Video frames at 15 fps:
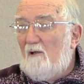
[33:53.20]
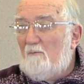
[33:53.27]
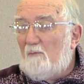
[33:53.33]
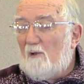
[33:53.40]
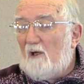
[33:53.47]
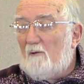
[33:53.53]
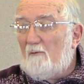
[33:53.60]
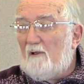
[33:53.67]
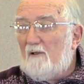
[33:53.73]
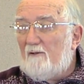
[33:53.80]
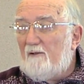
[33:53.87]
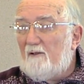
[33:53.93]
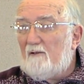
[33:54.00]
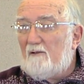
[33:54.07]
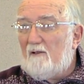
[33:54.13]
But I really
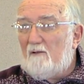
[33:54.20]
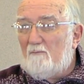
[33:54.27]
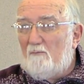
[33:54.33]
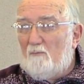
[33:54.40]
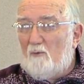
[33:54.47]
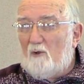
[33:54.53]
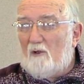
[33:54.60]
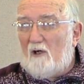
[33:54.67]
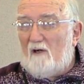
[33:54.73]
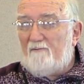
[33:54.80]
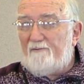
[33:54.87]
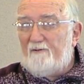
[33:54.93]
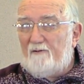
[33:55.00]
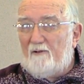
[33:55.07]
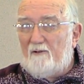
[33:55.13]
think that more
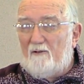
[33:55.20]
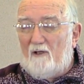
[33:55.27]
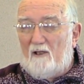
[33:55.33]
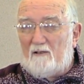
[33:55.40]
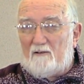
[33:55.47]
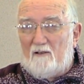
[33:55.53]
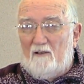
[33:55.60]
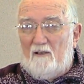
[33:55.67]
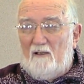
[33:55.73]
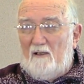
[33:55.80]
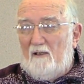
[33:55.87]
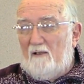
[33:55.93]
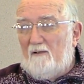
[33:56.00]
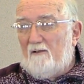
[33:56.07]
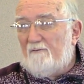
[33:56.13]
often than not,
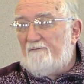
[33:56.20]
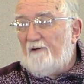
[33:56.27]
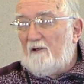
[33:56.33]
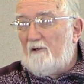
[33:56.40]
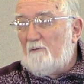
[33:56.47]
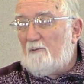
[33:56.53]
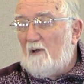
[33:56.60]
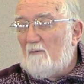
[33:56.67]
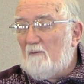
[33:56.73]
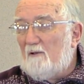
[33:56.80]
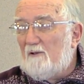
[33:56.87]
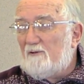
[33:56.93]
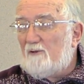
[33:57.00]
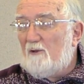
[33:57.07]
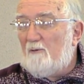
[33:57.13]
the fire department
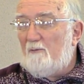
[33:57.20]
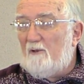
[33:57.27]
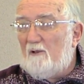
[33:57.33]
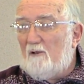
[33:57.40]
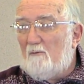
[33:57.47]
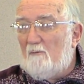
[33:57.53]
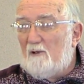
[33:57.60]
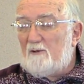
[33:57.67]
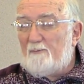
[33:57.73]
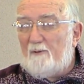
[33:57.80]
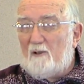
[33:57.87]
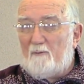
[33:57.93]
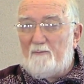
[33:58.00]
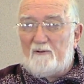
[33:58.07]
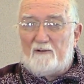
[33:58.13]
is going to be in a much
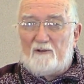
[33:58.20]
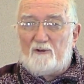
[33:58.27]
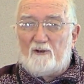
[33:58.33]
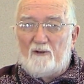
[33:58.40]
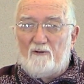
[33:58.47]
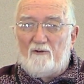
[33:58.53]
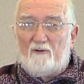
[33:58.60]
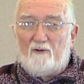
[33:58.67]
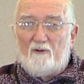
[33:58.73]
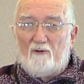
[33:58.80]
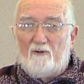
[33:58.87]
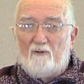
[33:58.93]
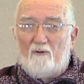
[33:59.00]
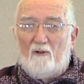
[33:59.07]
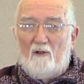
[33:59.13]
better position
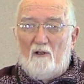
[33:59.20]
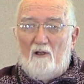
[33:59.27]
to